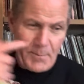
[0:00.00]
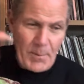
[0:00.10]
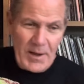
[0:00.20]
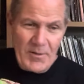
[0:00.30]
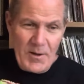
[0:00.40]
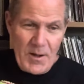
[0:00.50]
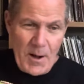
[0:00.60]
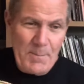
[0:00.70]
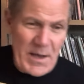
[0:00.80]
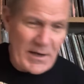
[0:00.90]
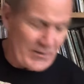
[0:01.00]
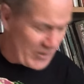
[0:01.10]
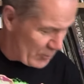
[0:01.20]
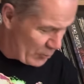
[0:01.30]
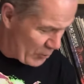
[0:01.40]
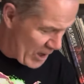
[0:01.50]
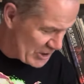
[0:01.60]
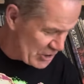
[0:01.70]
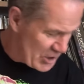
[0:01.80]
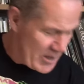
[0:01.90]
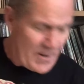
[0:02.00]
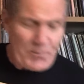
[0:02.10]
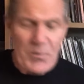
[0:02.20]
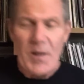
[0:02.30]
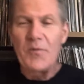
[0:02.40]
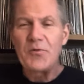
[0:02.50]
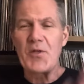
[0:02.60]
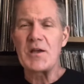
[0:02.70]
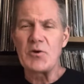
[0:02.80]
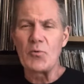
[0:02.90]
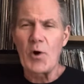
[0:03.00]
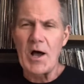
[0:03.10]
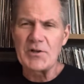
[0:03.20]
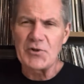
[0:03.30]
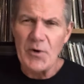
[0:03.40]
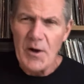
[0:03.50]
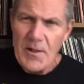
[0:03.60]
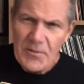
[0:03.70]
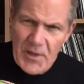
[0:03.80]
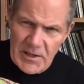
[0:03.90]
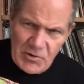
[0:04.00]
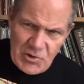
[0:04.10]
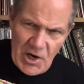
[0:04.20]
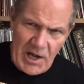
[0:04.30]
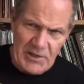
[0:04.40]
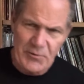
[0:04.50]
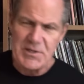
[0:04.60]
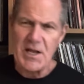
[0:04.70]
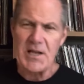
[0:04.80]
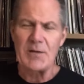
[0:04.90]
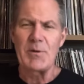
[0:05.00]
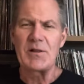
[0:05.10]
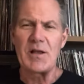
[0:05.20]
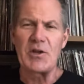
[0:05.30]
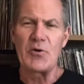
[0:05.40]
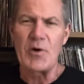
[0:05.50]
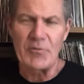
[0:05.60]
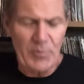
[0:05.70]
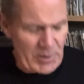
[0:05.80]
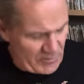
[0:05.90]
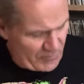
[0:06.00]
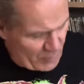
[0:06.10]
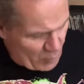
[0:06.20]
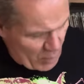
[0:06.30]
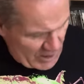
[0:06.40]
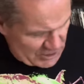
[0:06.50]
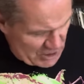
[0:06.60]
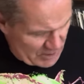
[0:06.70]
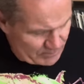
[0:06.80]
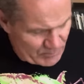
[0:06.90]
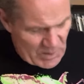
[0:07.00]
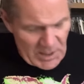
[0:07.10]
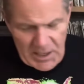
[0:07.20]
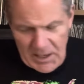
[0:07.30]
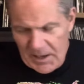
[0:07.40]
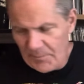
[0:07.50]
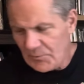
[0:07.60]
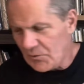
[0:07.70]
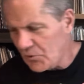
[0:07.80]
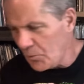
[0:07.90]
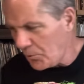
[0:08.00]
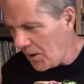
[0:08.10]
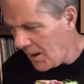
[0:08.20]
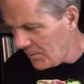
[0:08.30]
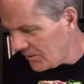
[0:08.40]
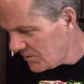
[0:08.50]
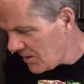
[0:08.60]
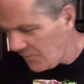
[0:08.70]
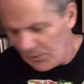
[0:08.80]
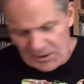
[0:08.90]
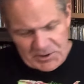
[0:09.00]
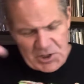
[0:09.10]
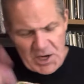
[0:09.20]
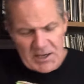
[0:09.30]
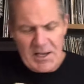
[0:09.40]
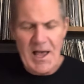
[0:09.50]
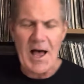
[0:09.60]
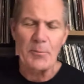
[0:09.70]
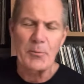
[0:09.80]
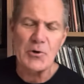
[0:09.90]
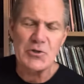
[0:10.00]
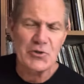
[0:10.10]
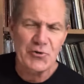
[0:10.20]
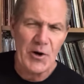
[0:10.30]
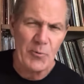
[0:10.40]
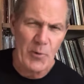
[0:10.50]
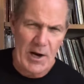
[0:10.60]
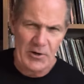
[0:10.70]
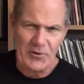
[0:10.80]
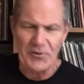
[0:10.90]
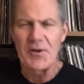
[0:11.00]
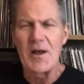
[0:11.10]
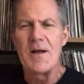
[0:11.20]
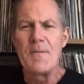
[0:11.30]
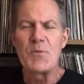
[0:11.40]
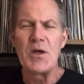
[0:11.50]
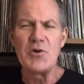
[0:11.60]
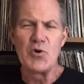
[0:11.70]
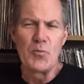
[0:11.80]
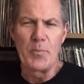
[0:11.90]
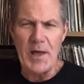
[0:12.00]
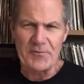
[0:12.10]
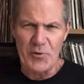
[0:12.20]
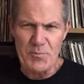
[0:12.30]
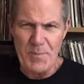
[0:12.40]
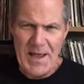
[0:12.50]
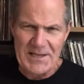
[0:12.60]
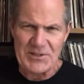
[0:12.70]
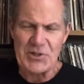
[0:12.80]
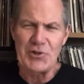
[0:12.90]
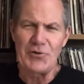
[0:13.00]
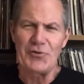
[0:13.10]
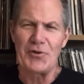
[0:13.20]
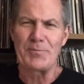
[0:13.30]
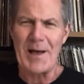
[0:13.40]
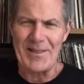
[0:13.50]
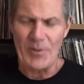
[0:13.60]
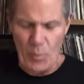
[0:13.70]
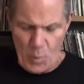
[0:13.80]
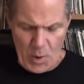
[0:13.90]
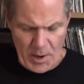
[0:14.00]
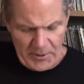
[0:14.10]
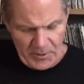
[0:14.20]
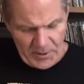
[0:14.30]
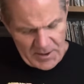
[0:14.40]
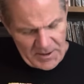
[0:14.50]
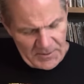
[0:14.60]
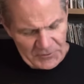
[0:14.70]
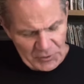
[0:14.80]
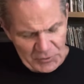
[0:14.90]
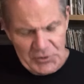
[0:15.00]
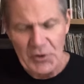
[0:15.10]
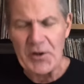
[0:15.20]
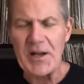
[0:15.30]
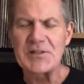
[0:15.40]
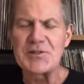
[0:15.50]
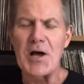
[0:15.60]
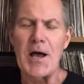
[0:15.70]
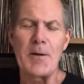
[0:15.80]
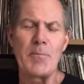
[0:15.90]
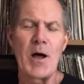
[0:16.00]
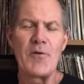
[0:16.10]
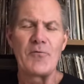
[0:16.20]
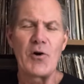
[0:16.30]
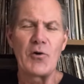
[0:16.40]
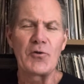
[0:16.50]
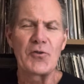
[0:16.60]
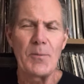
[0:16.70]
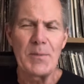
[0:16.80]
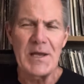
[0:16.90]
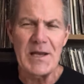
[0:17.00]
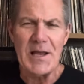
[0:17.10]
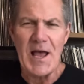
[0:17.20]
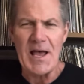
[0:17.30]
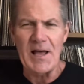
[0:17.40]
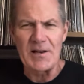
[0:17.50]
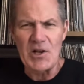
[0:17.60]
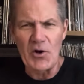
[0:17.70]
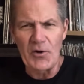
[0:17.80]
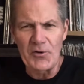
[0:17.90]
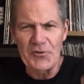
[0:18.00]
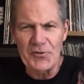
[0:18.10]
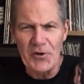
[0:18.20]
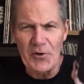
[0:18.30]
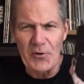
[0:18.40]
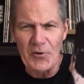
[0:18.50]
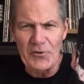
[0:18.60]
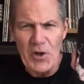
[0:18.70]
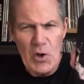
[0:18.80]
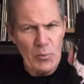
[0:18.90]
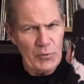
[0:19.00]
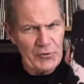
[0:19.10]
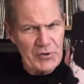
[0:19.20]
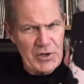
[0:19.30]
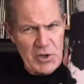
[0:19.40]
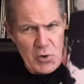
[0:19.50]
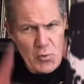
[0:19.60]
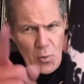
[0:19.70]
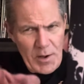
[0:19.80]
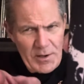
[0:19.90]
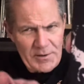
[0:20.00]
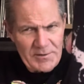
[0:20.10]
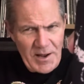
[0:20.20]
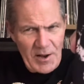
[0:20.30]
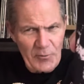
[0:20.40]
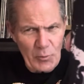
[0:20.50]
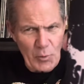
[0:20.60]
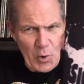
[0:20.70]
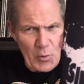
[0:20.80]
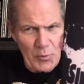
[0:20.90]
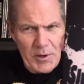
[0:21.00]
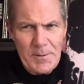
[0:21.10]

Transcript: by the amazing Rush. Thank you, Roger. Thank you, Josh, for taking me. Thank you, everybody, for watching. Uh, super happy. Definitely check out Purchase Street Records in New Bedford, Massachusetts by the water. So until the next time, folks, me and the All Sinners will see you down the road.